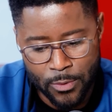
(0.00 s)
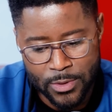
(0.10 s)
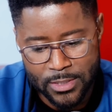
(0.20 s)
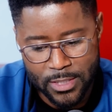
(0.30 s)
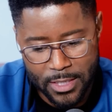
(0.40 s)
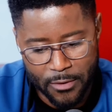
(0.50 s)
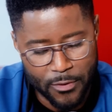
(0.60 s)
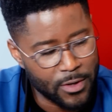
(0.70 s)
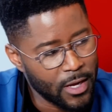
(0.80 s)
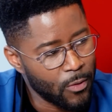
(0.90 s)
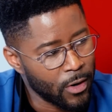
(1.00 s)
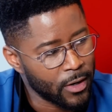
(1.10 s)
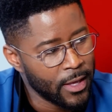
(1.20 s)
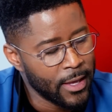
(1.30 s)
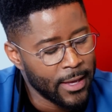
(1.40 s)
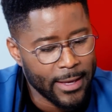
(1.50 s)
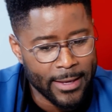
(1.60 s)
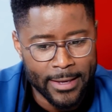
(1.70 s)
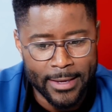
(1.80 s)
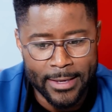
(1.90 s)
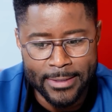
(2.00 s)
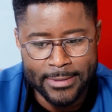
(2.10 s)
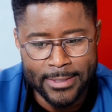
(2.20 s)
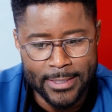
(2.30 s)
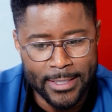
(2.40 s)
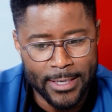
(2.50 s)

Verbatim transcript: I went to the NFL Network, and